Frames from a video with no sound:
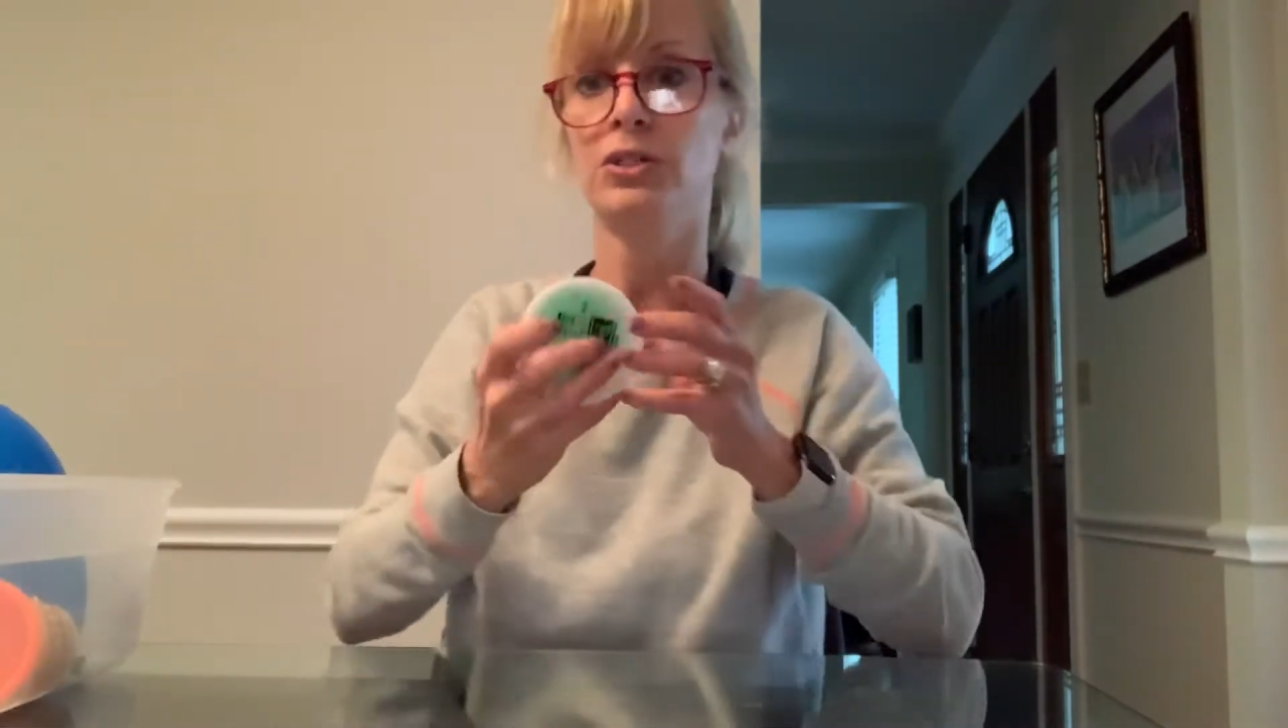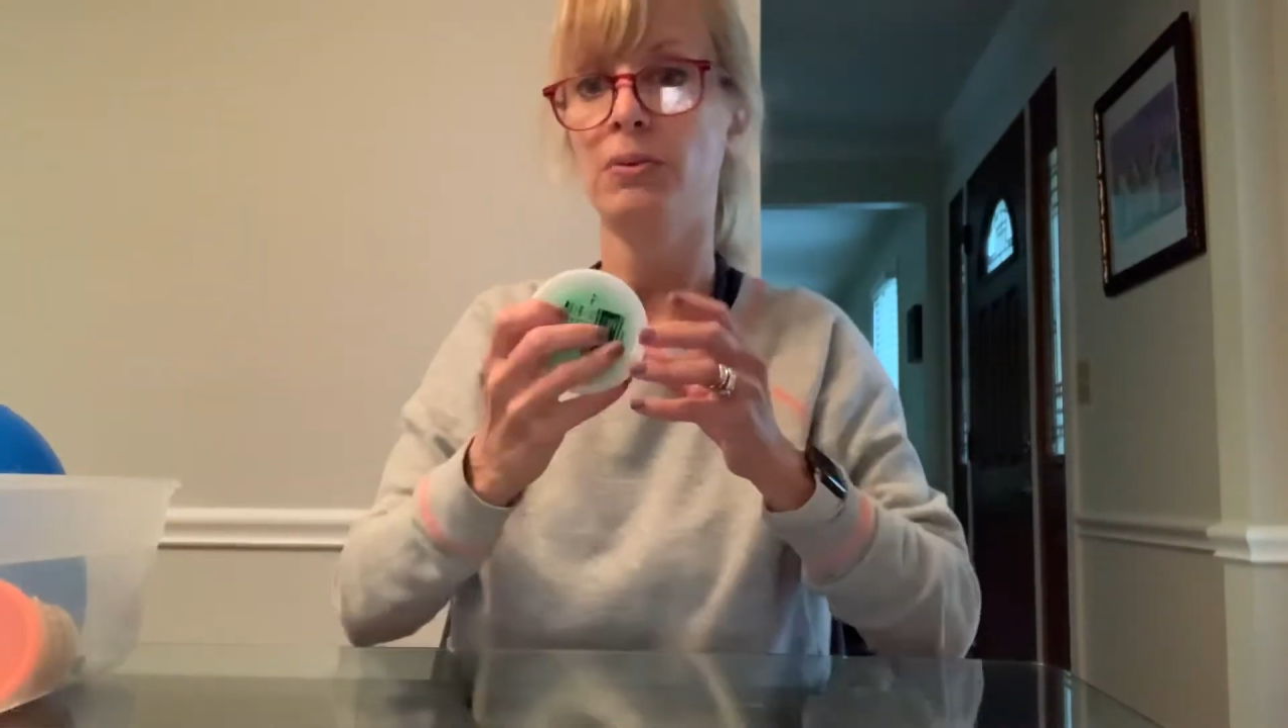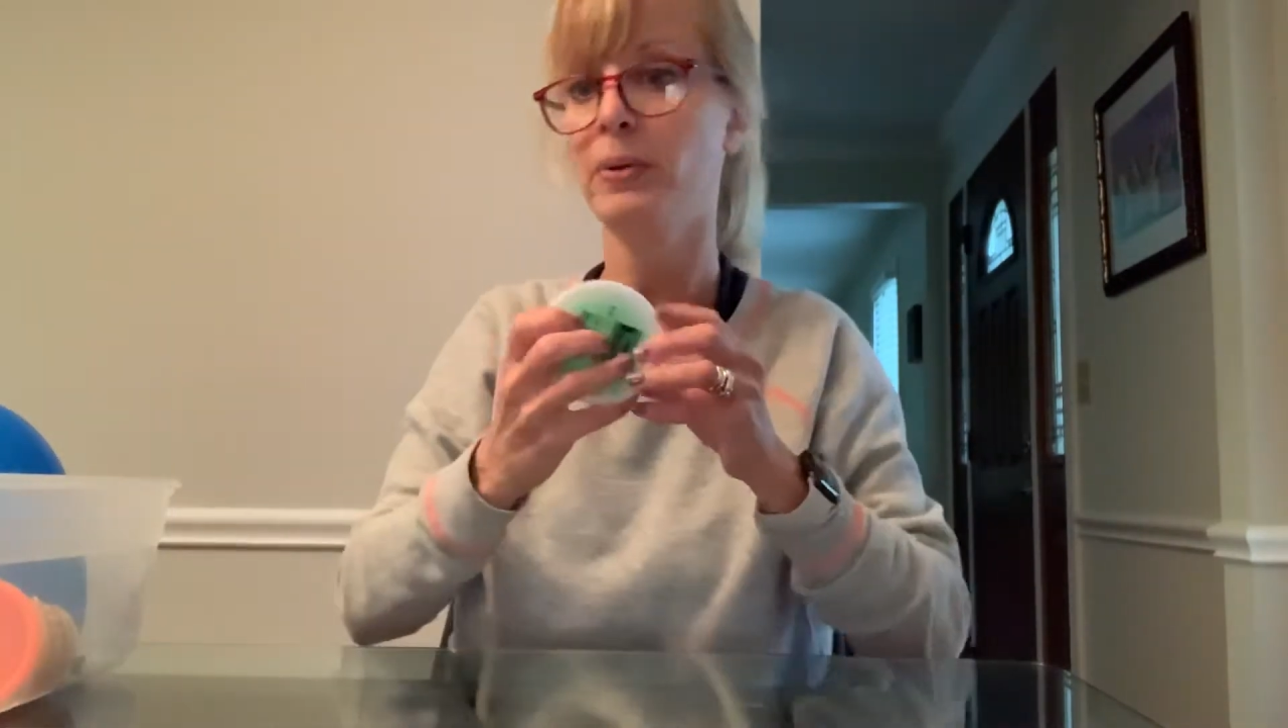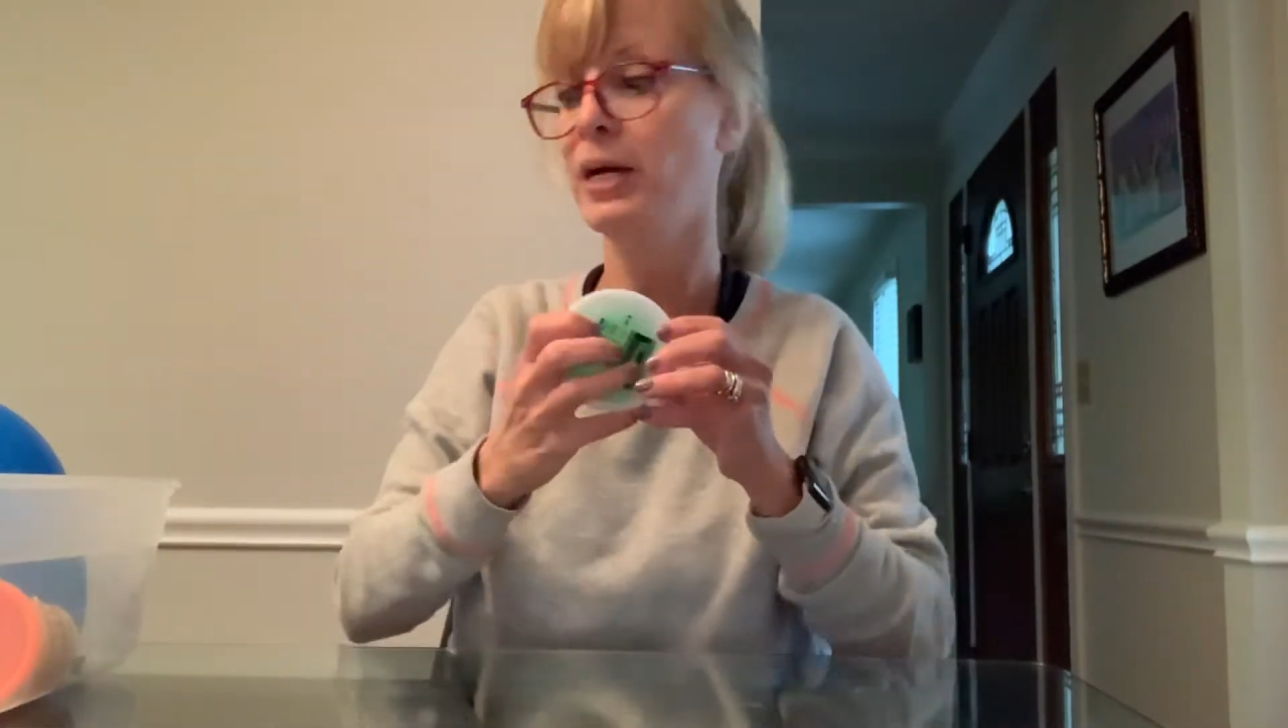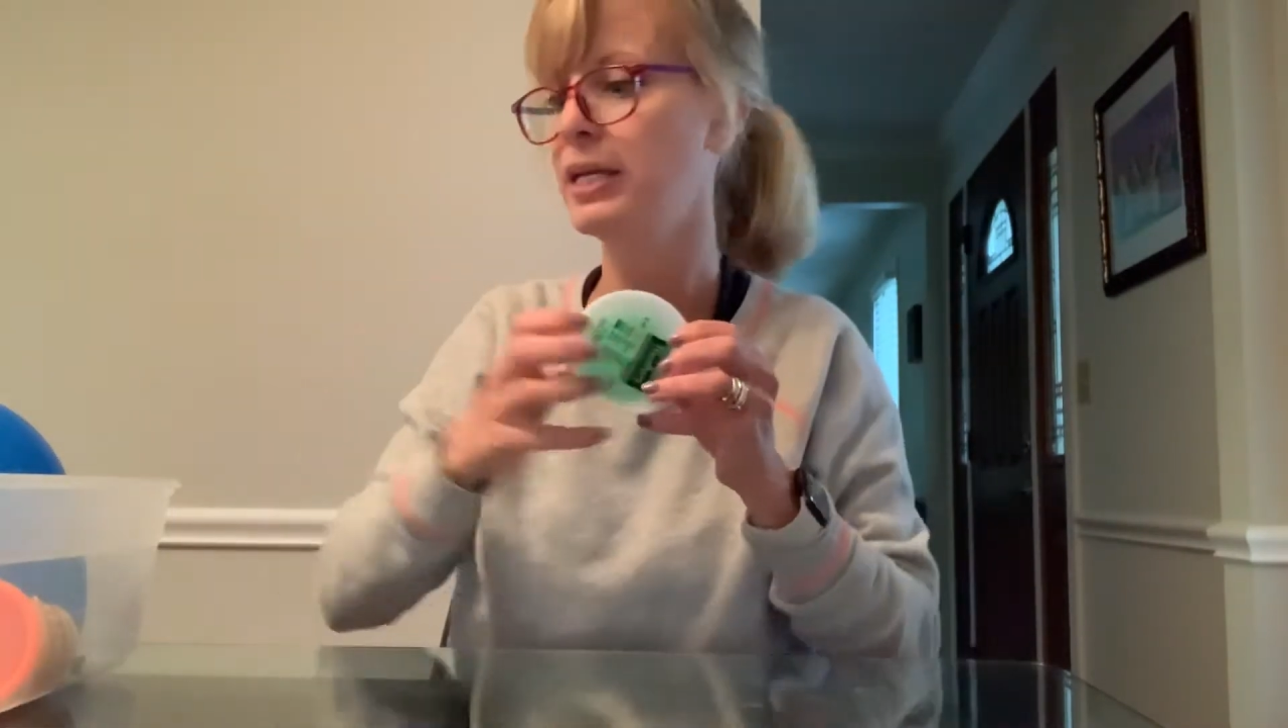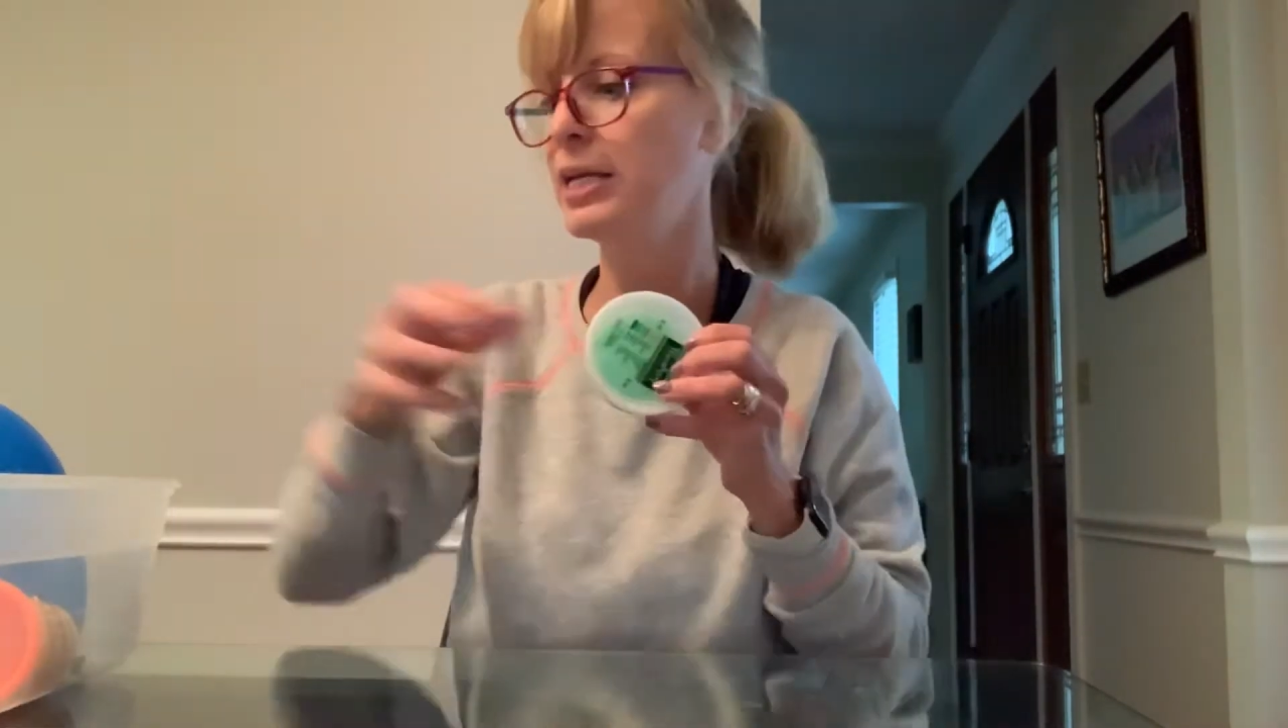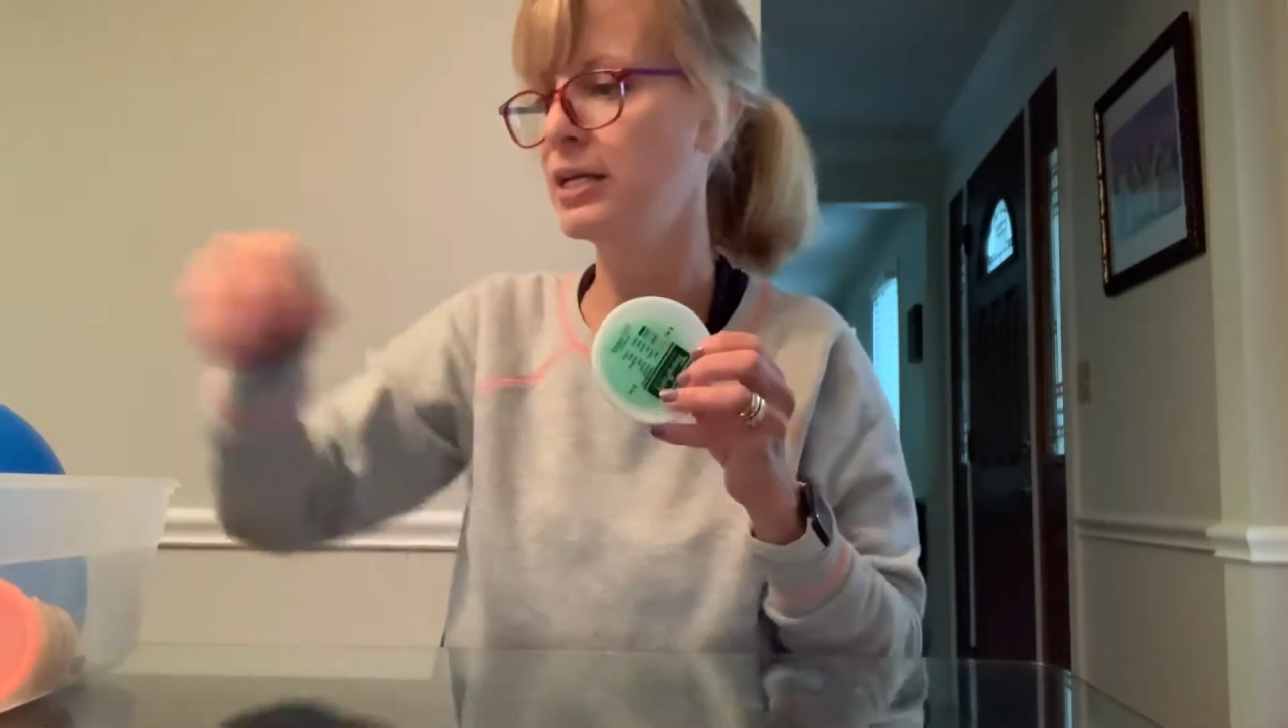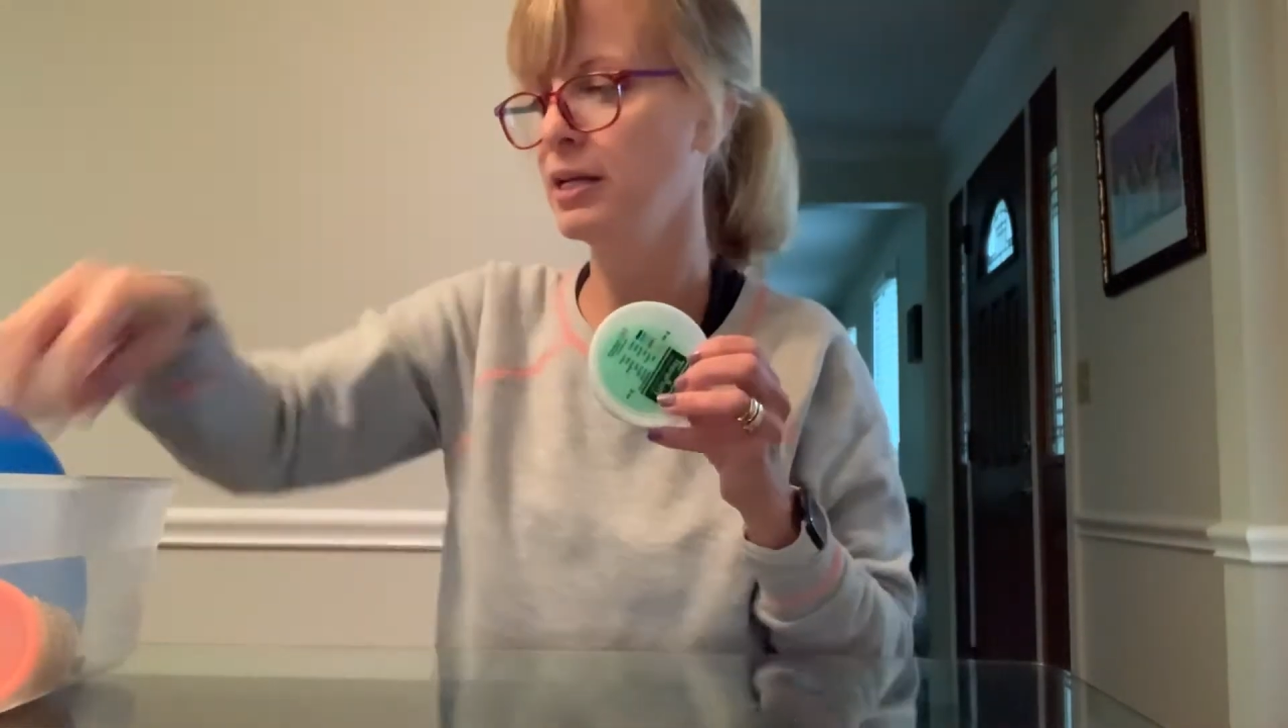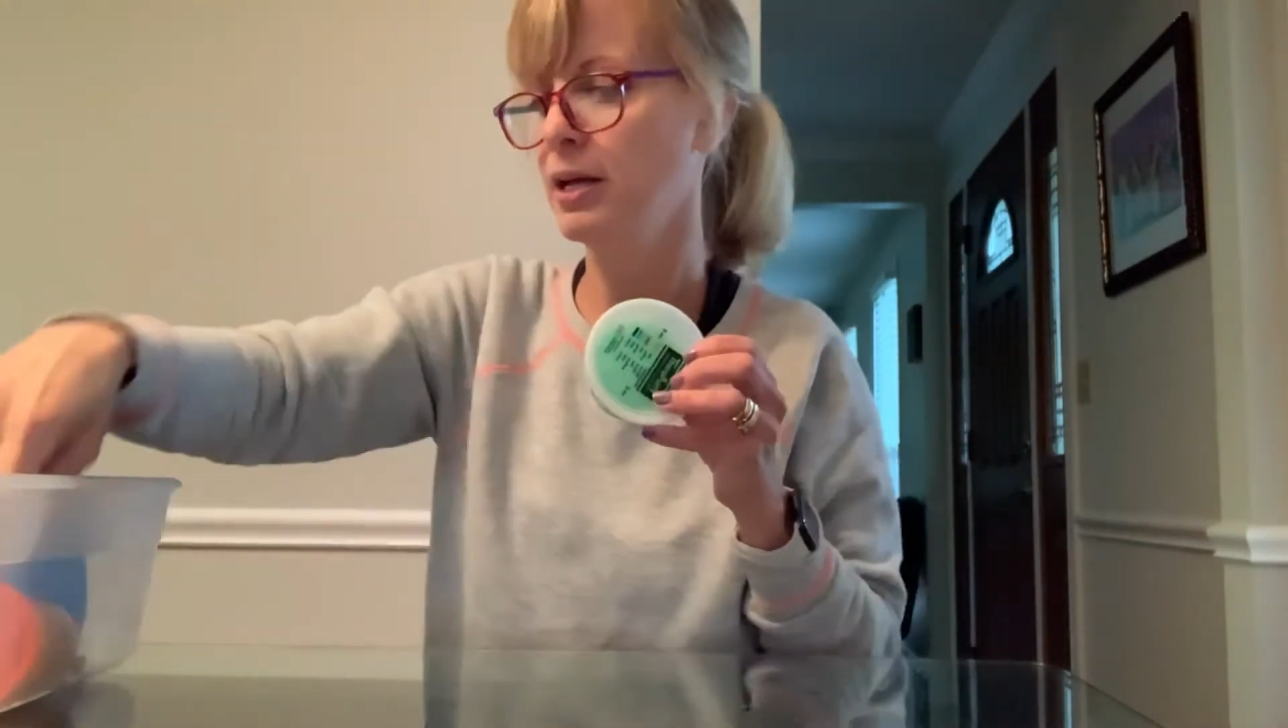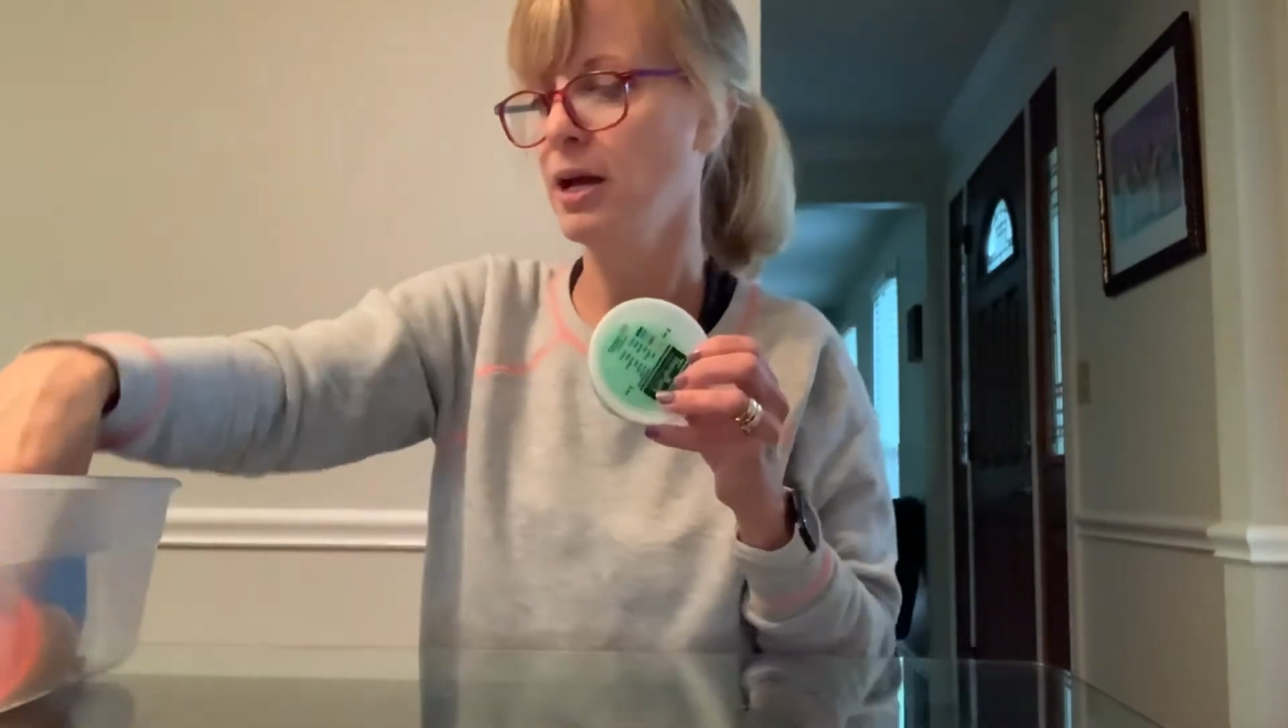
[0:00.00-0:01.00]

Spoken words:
our putty